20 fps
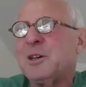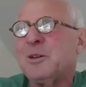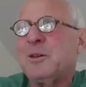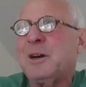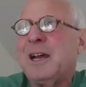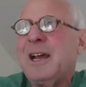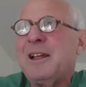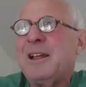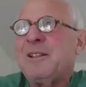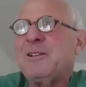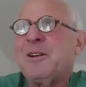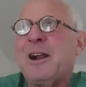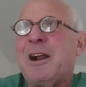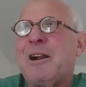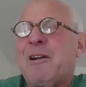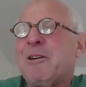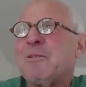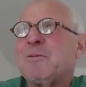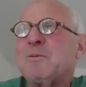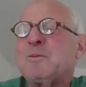So there
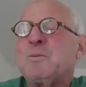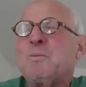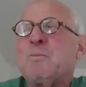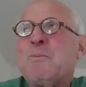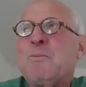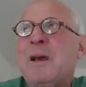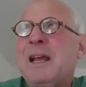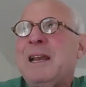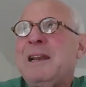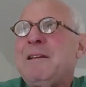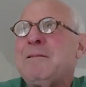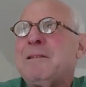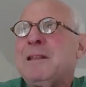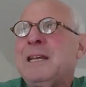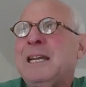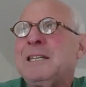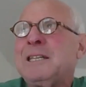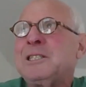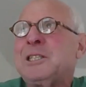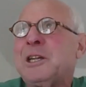are many
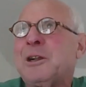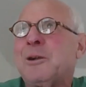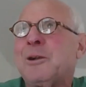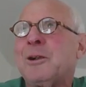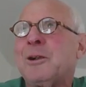things